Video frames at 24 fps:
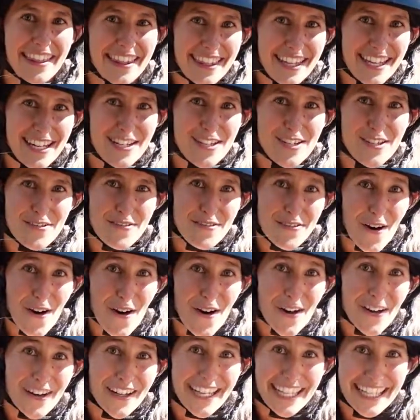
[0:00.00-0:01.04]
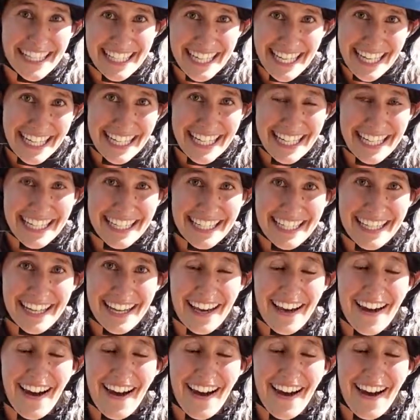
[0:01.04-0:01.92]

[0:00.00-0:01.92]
the Cheval Canadian,